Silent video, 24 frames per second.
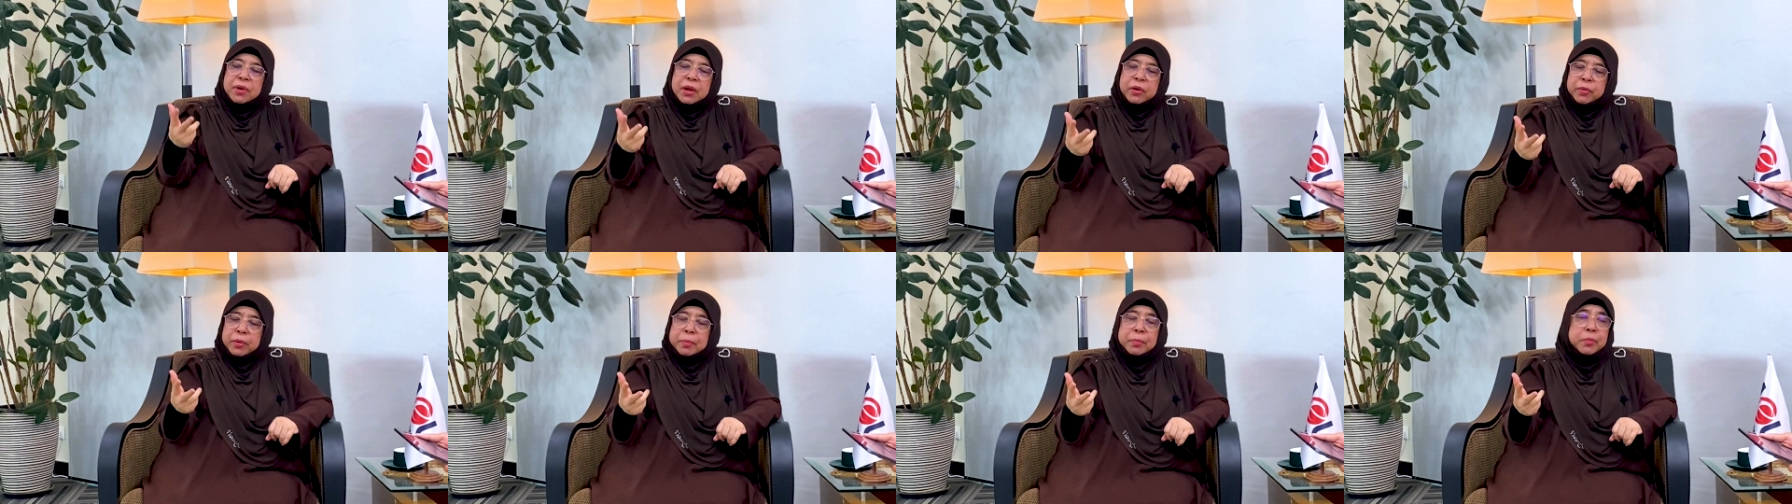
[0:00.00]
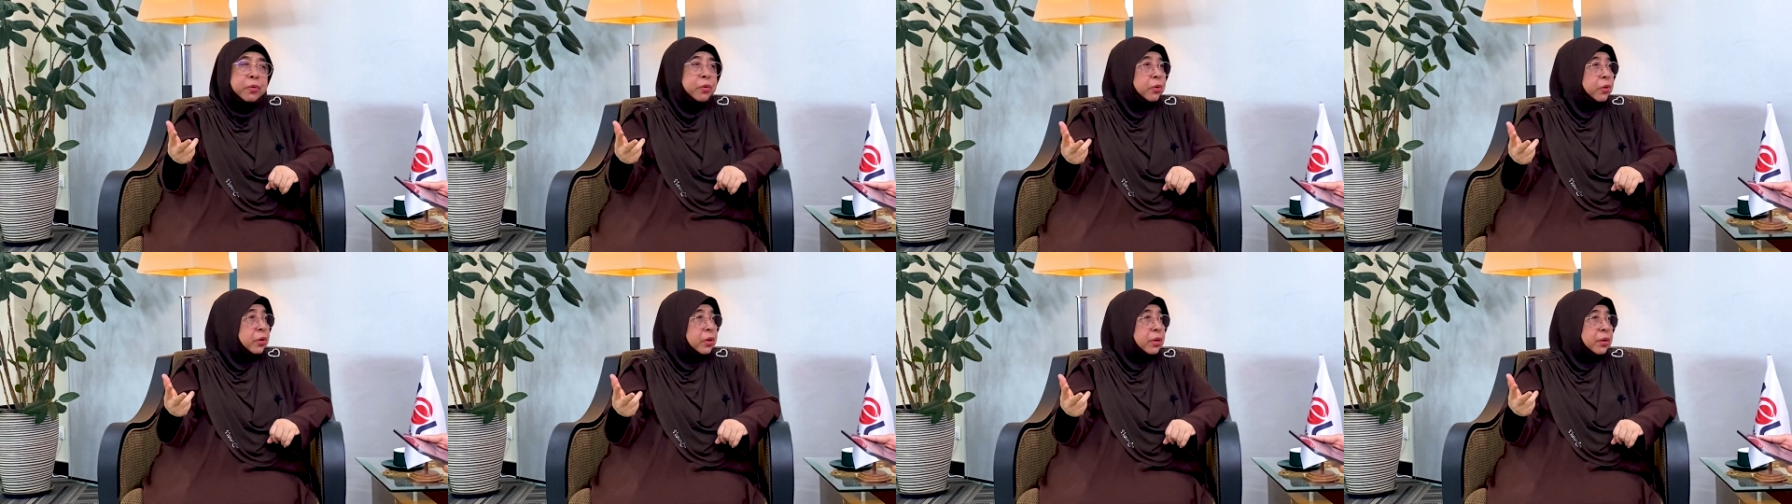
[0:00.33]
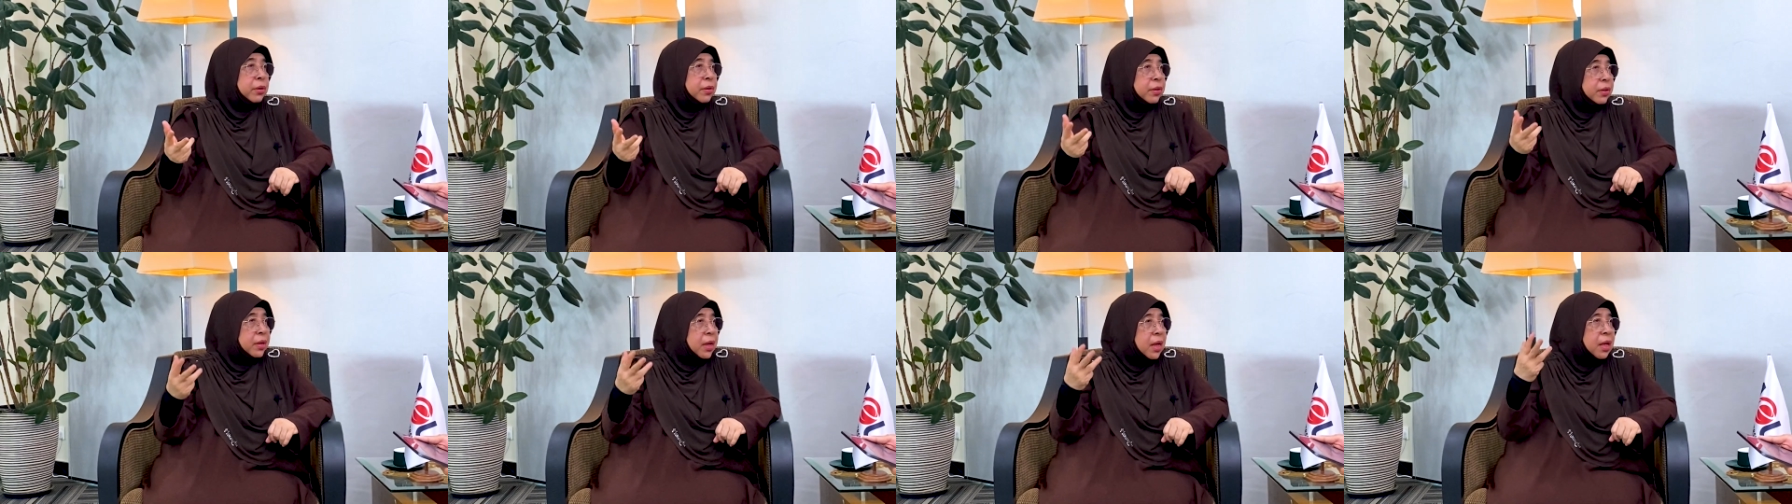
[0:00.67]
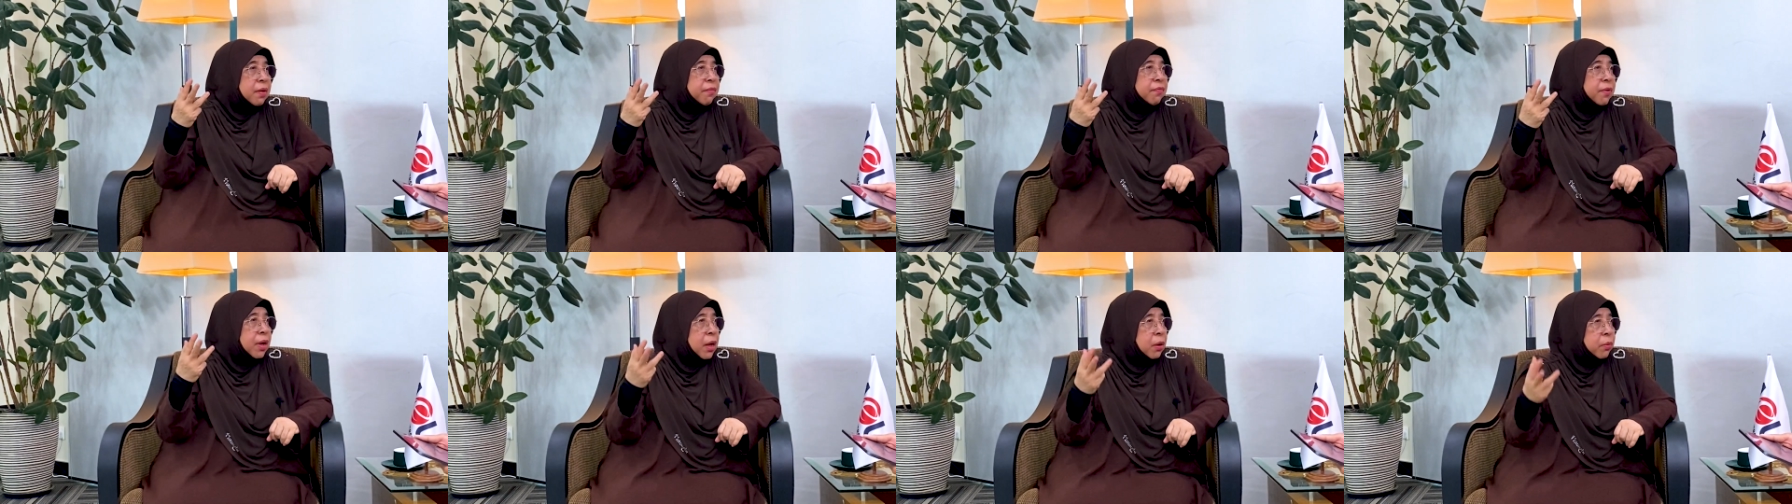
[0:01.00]
our emotional
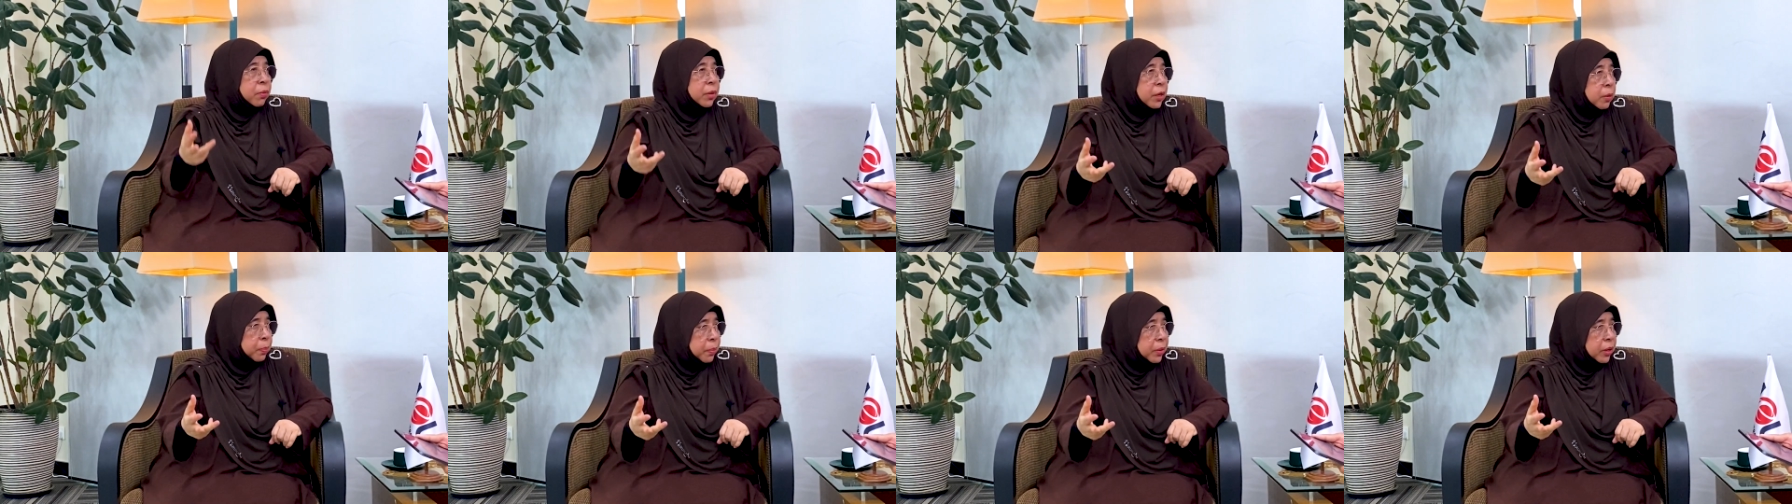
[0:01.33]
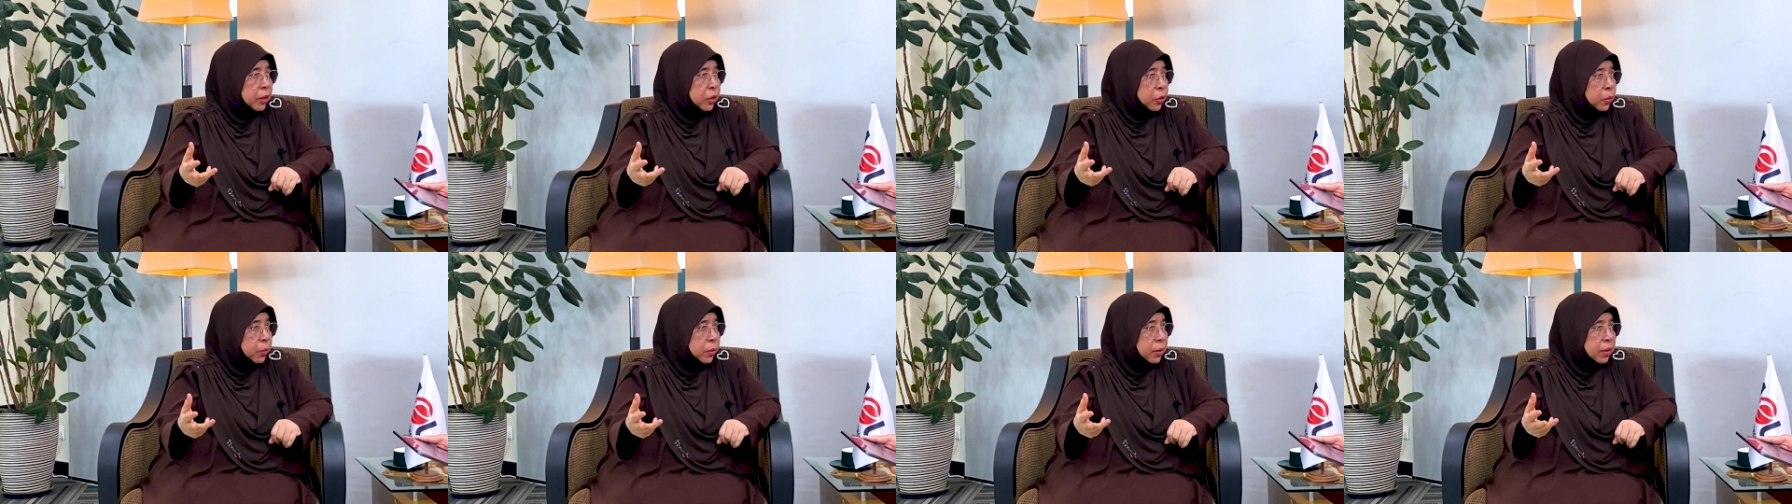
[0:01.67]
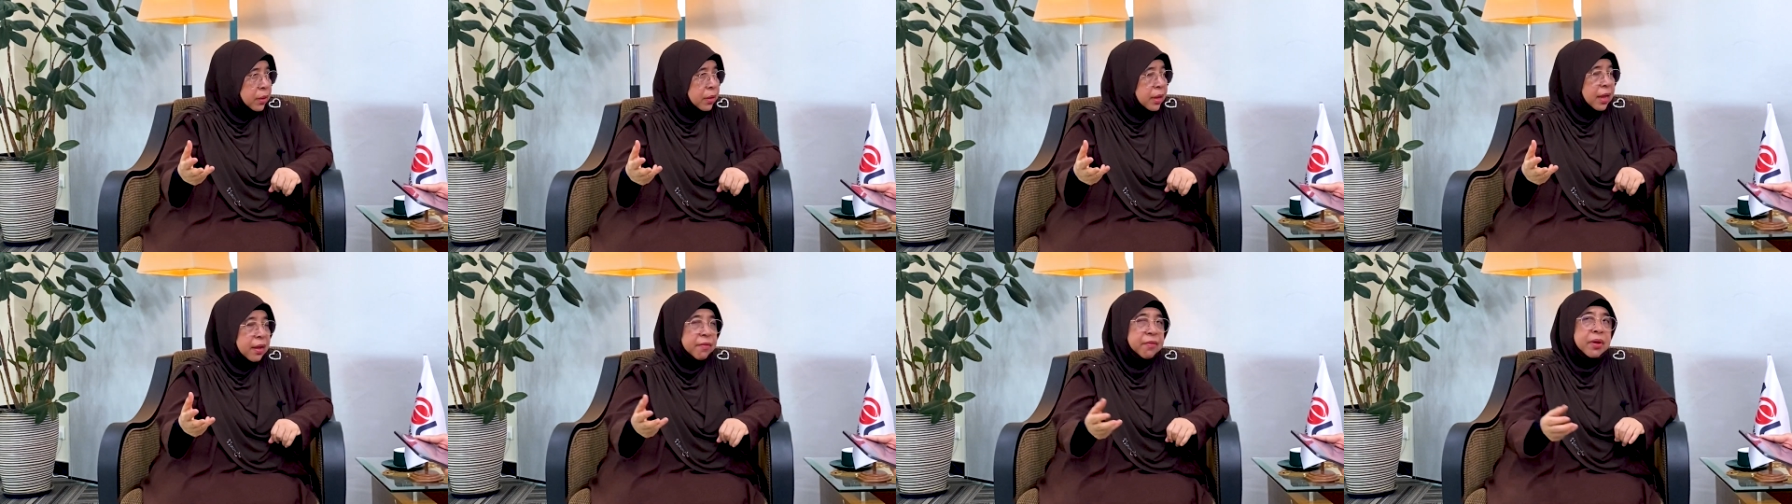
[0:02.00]
self, our spiritual self.